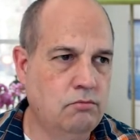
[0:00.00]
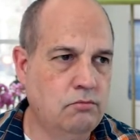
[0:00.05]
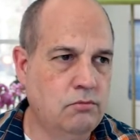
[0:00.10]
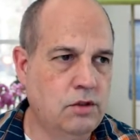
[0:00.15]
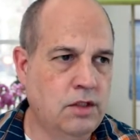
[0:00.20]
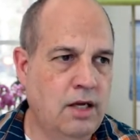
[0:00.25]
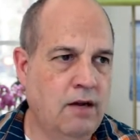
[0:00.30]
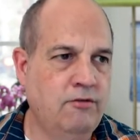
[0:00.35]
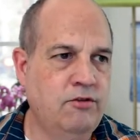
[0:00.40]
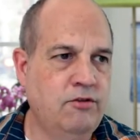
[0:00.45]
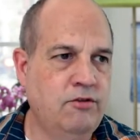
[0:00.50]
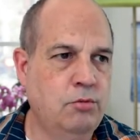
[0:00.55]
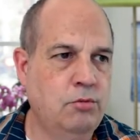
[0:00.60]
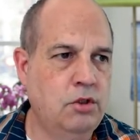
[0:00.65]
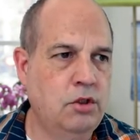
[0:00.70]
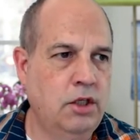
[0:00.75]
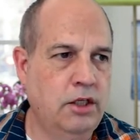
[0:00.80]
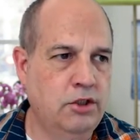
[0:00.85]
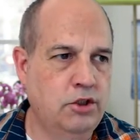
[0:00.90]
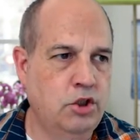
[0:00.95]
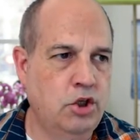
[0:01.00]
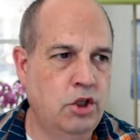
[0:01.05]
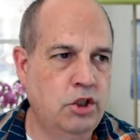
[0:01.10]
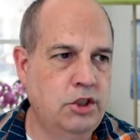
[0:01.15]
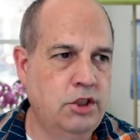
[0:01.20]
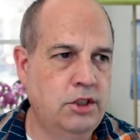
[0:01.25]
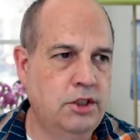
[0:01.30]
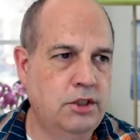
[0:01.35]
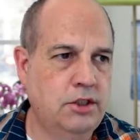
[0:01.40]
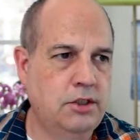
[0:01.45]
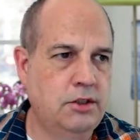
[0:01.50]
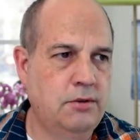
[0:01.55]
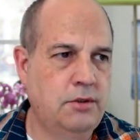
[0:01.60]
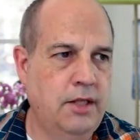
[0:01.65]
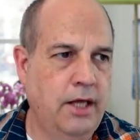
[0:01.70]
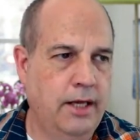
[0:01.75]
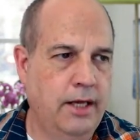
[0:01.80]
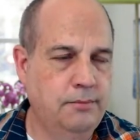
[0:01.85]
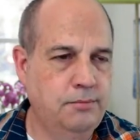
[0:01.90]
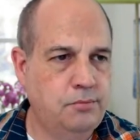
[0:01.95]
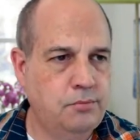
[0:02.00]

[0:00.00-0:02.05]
comfortable and conscious that